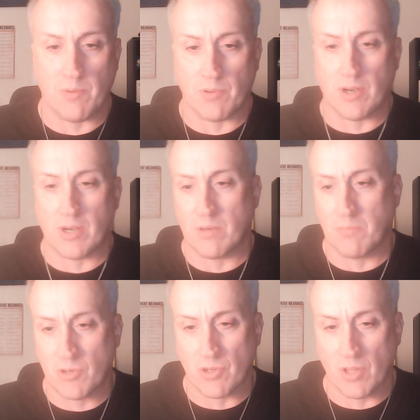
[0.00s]
whether on an
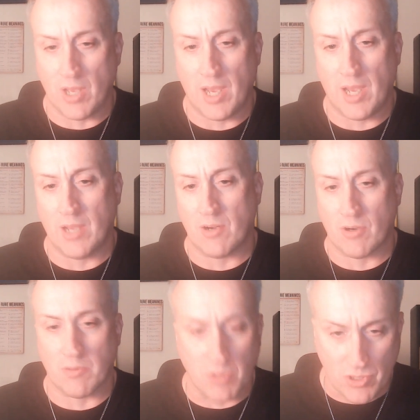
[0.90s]
emotional high or an
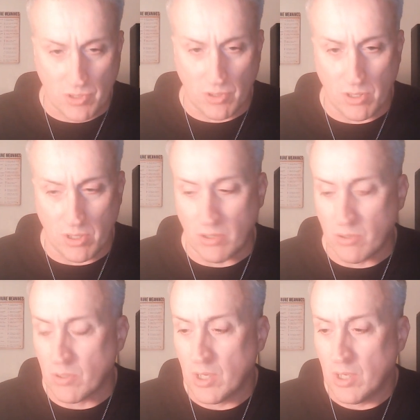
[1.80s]
emotional
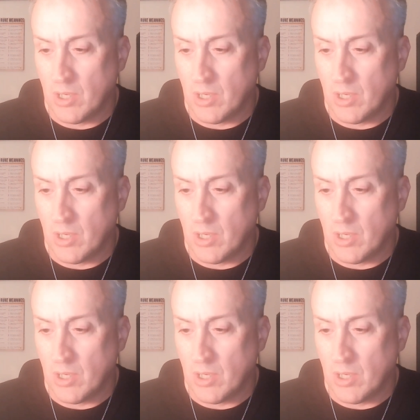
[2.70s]
low,